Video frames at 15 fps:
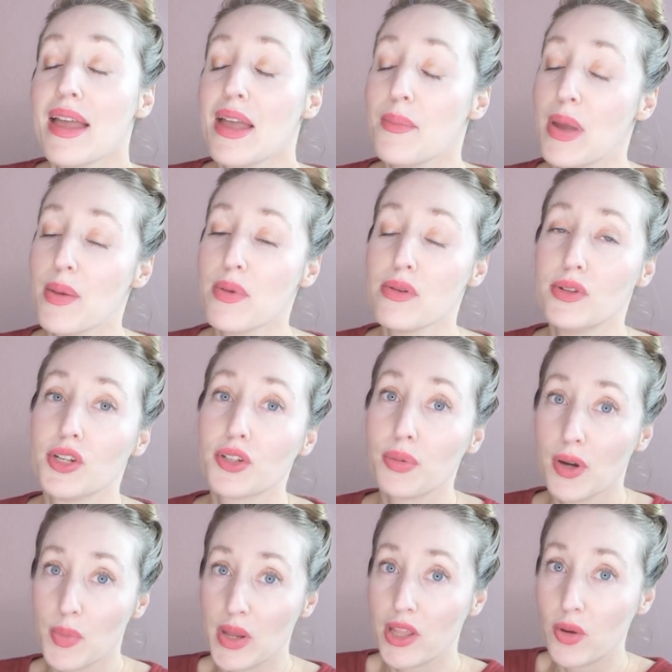Maybe you just
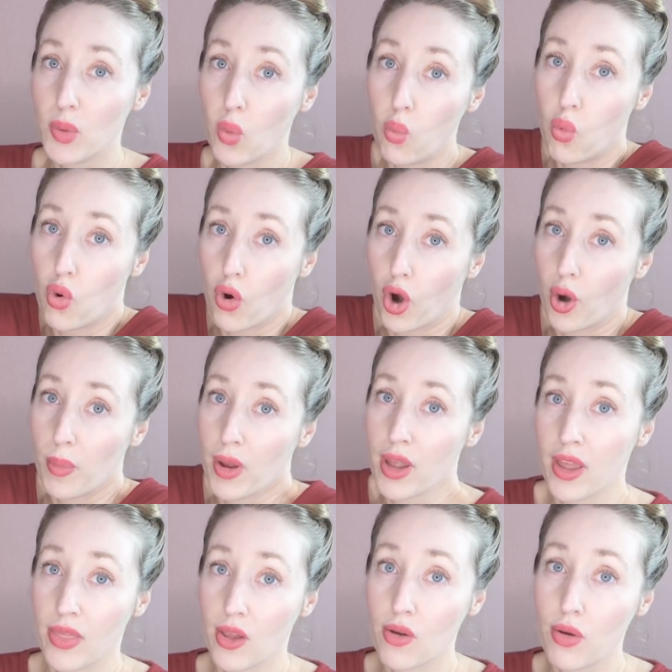want to be a little bit warm
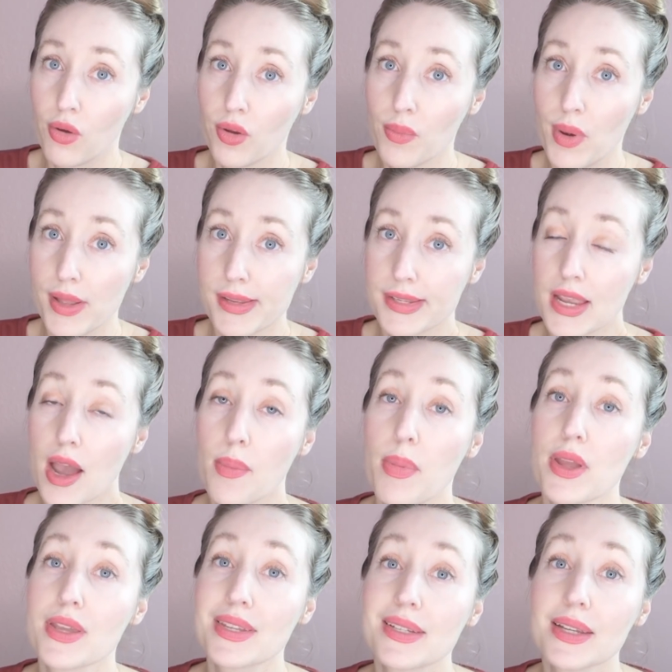in the cold months, but
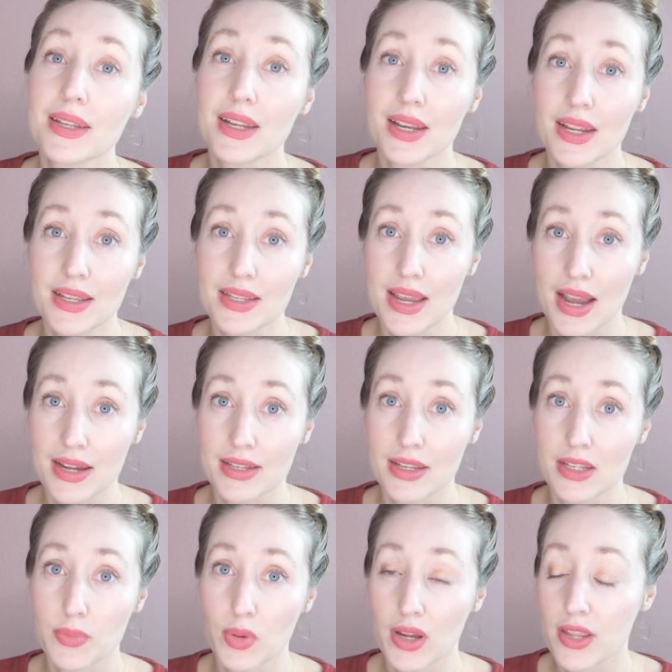you still need easy
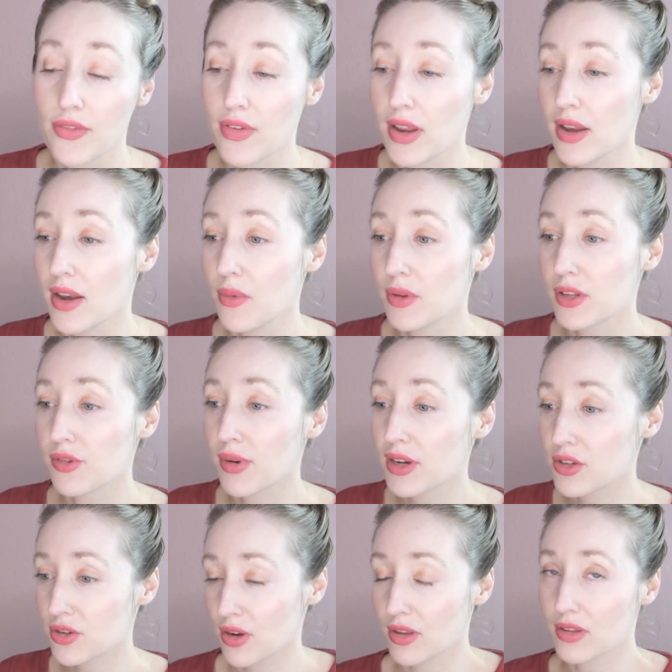access breastfeeding. And with
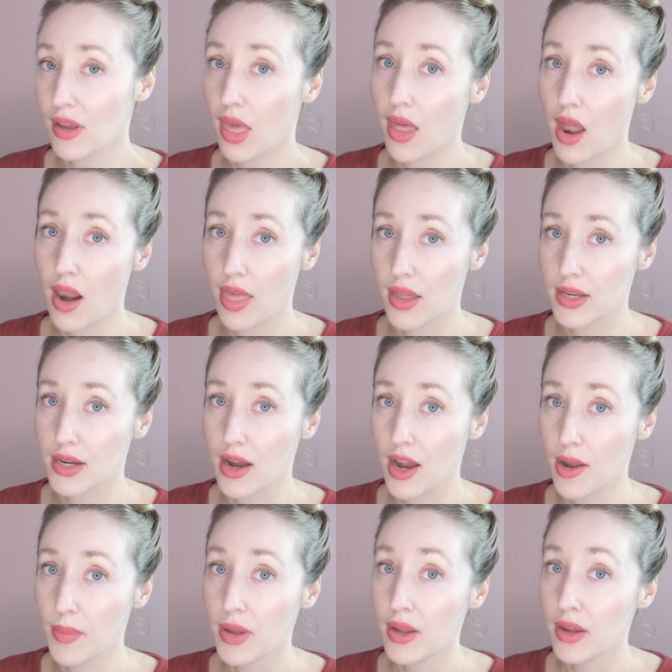sweatshirts, a lot of the
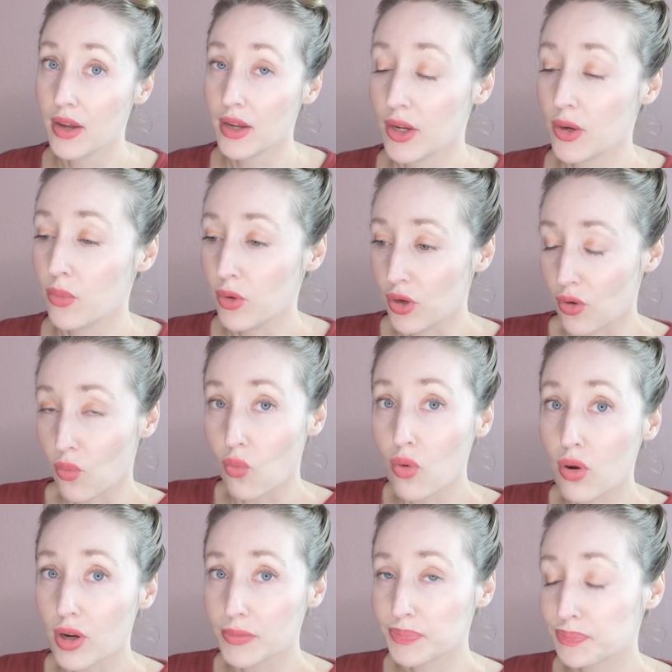time, when you're
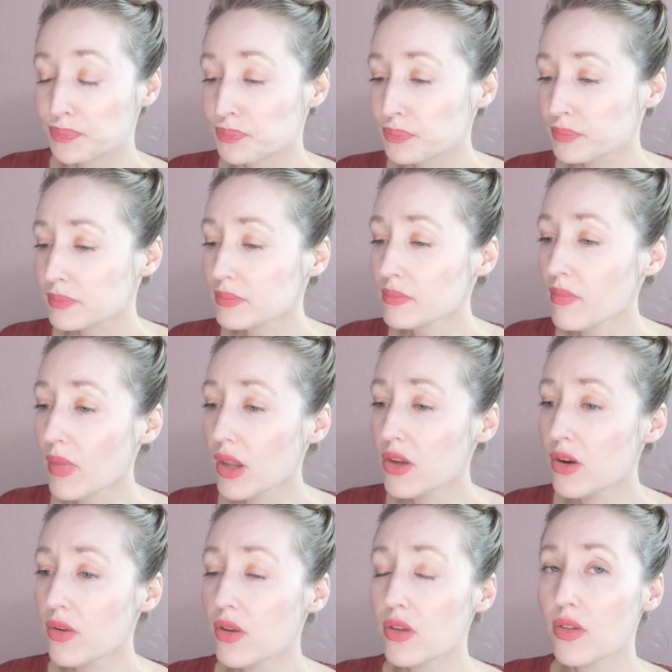warm, you
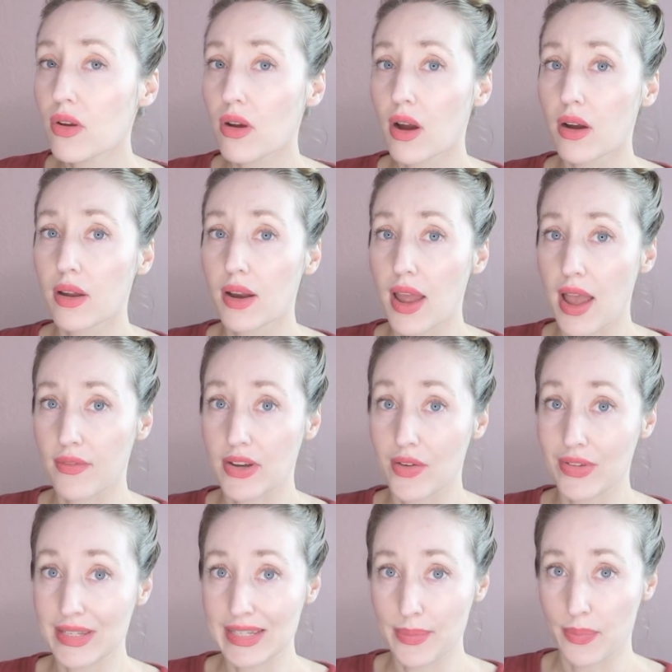know, you either are going to have to have
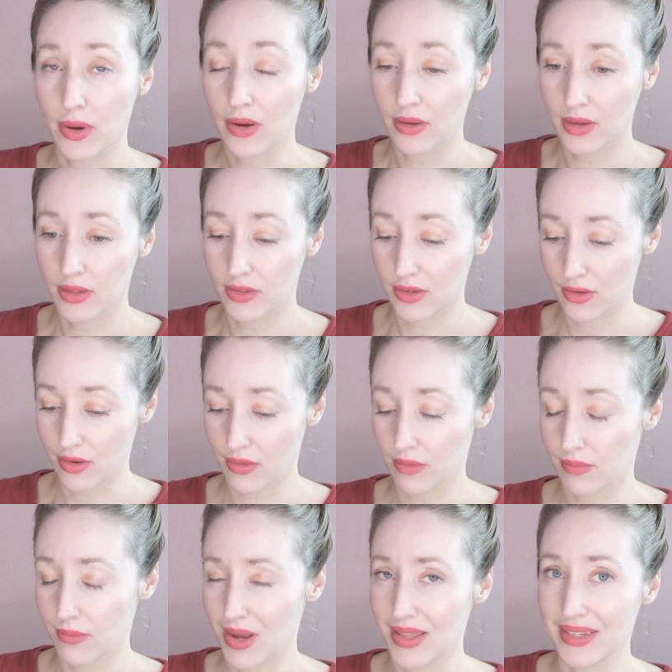a zipper, and so you're
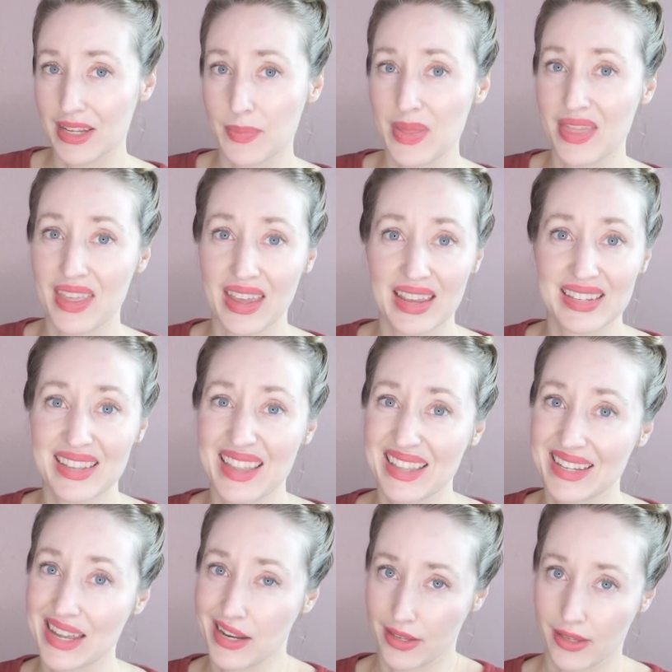unzipping things, and
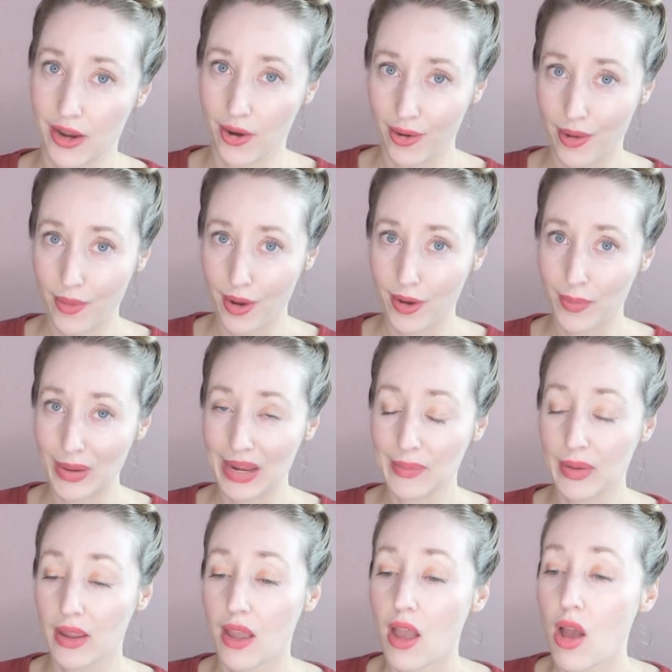that's kind of scary around a
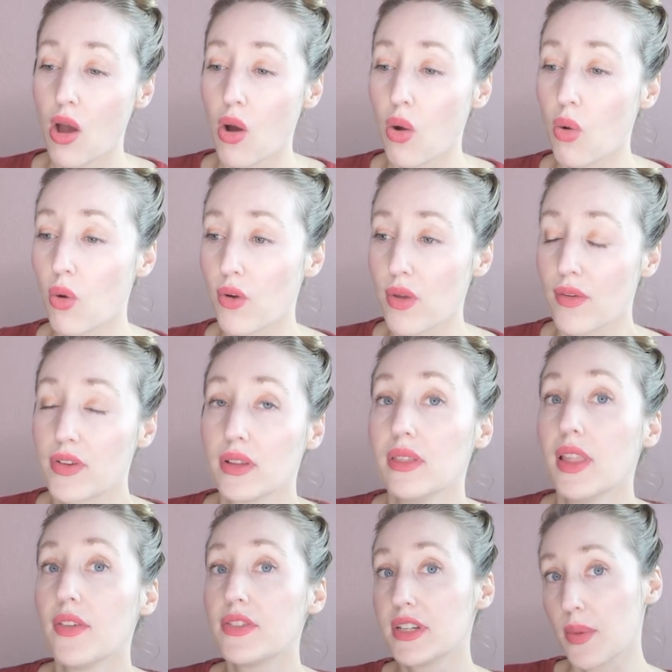baby, or you have to
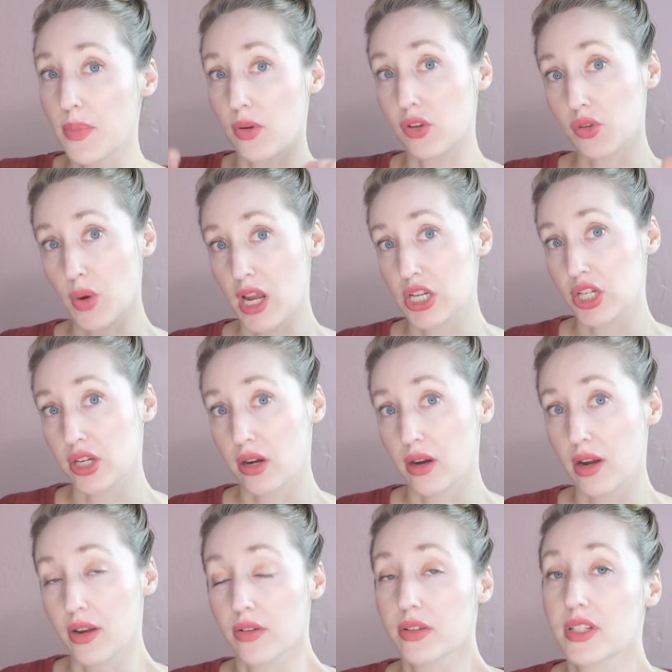lift up your sweatshirt
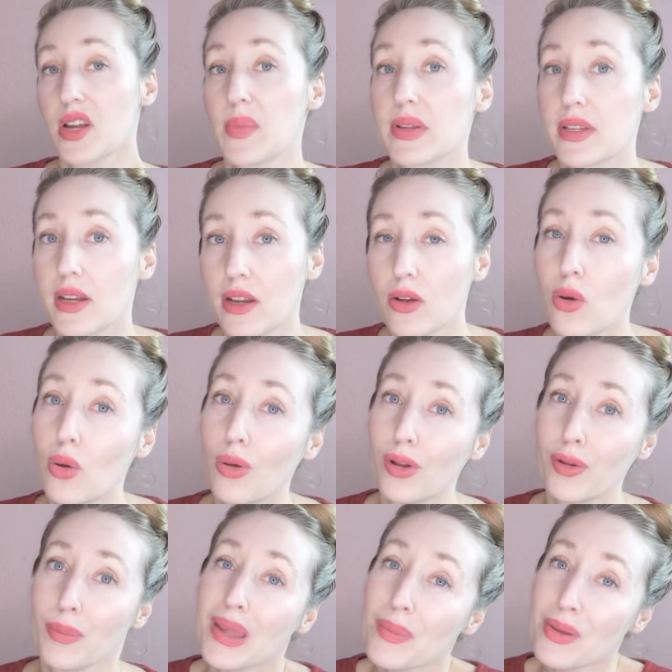and your stomach's getting
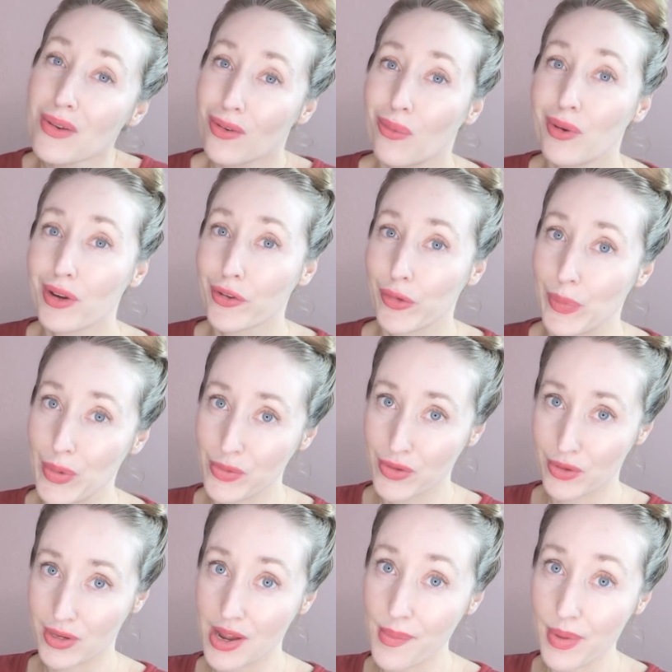cold, and maybe you don't want to expose
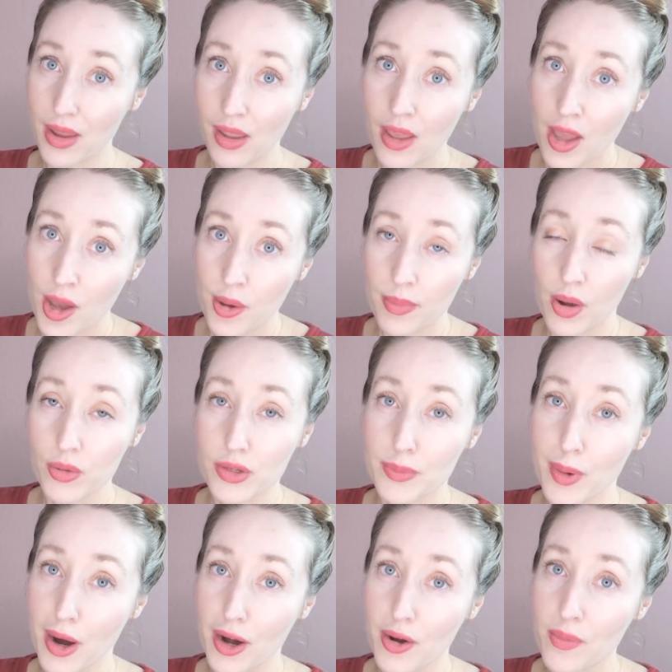your tummy
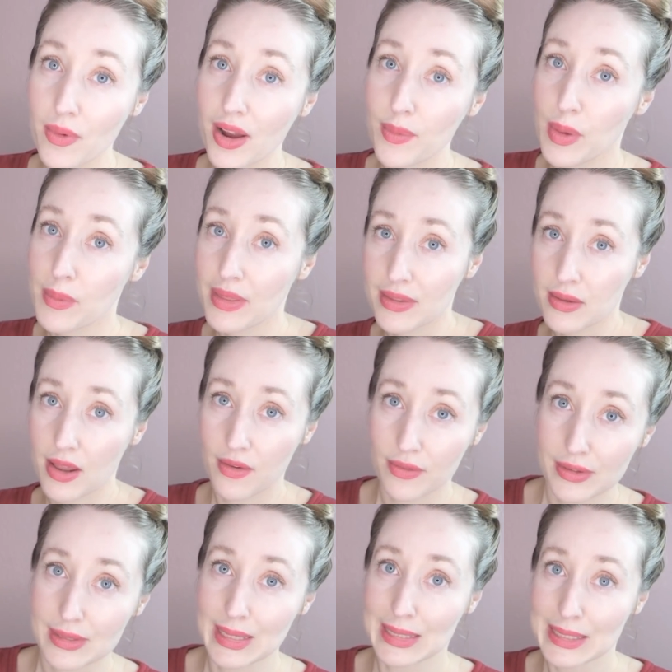postpartum, right? Maybe it's kind of
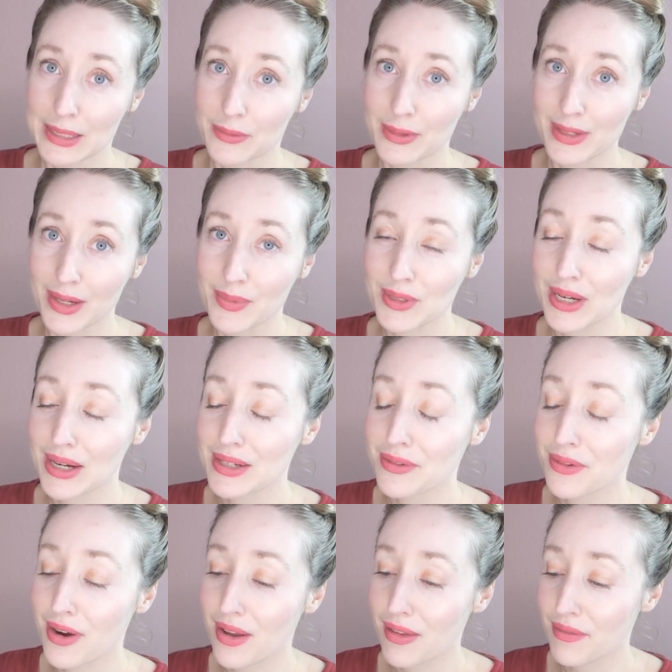a sensitive subject
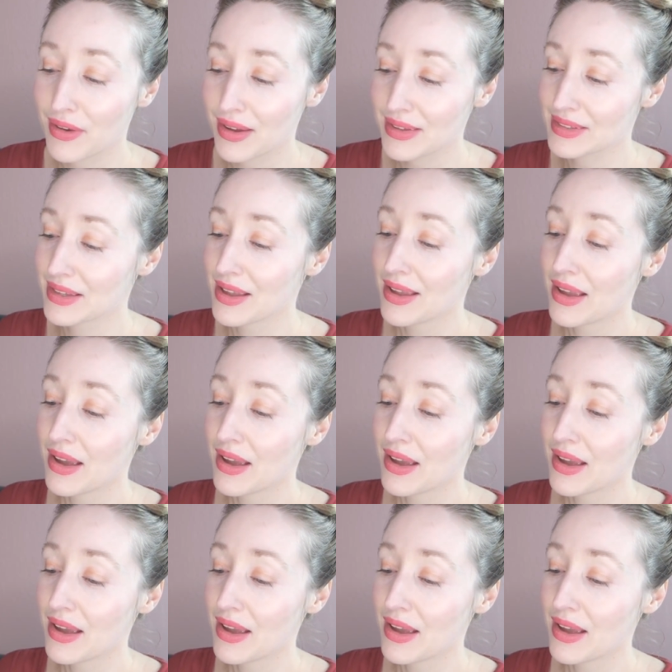for all of us.